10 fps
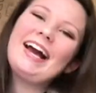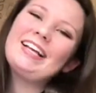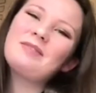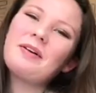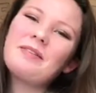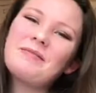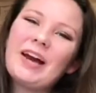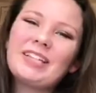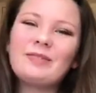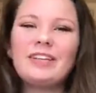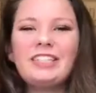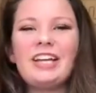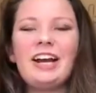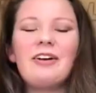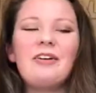guys, welcome back to my
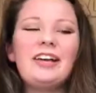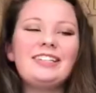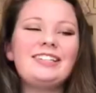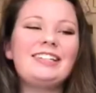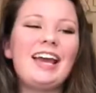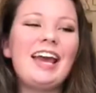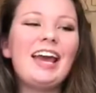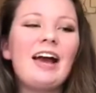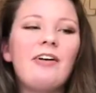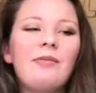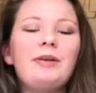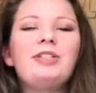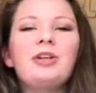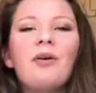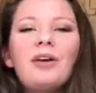channel, and today I will be
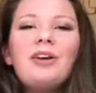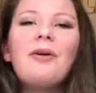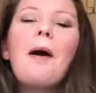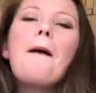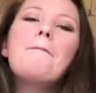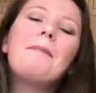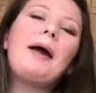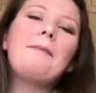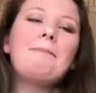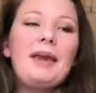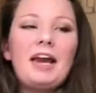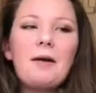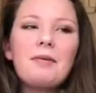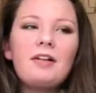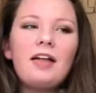showing you my
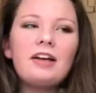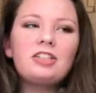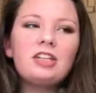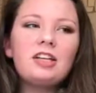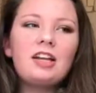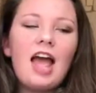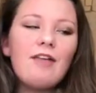makeup collection.